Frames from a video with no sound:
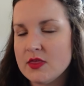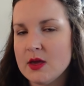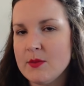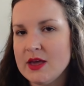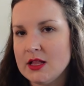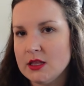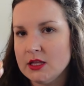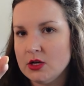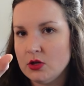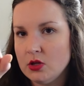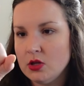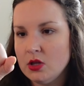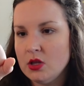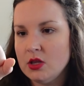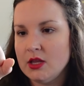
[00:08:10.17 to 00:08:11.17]
They make
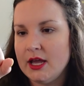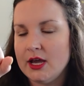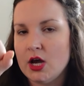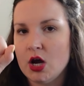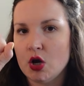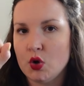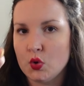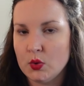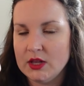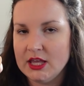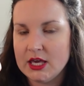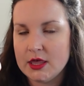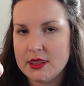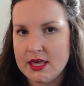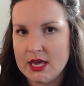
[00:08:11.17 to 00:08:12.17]
little like
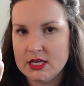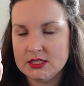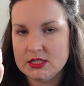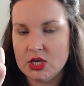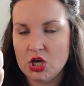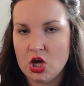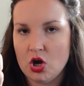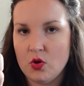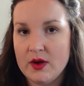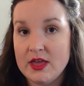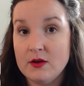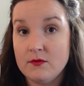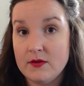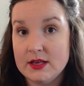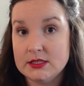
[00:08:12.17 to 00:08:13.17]
acrylic things that go
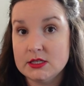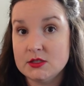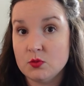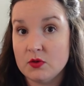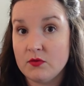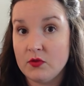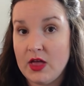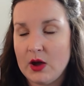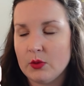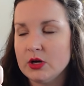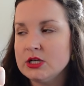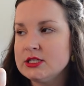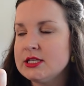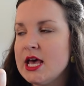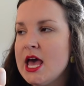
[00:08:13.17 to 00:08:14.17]
in vases with
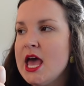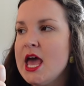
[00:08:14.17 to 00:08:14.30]
flowers